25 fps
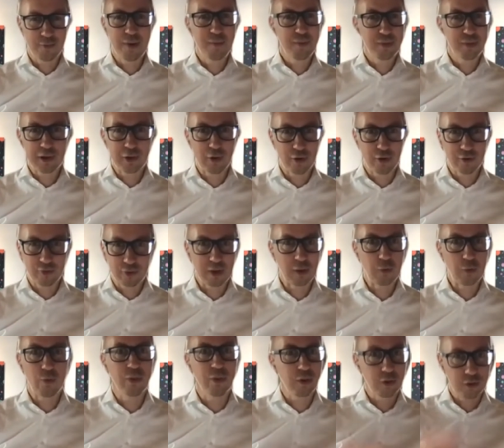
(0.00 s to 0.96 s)
maybe the largest,
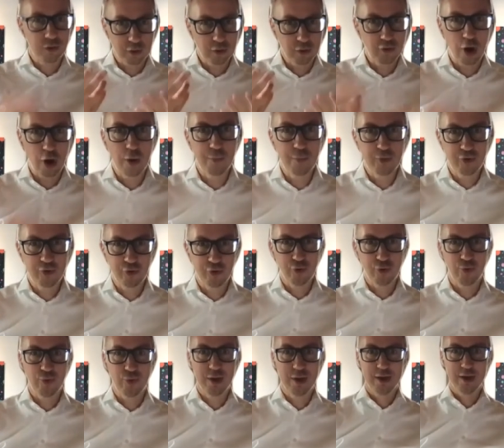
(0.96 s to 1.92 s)
one of the top
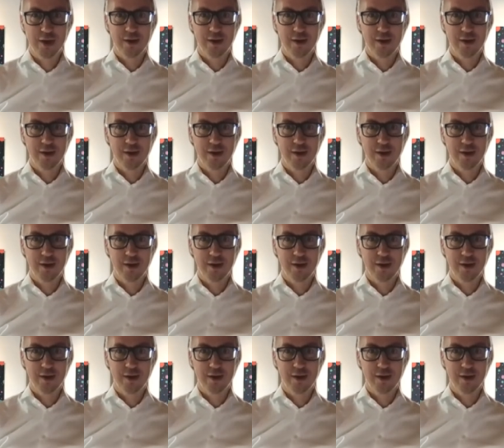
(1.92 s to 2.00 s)
2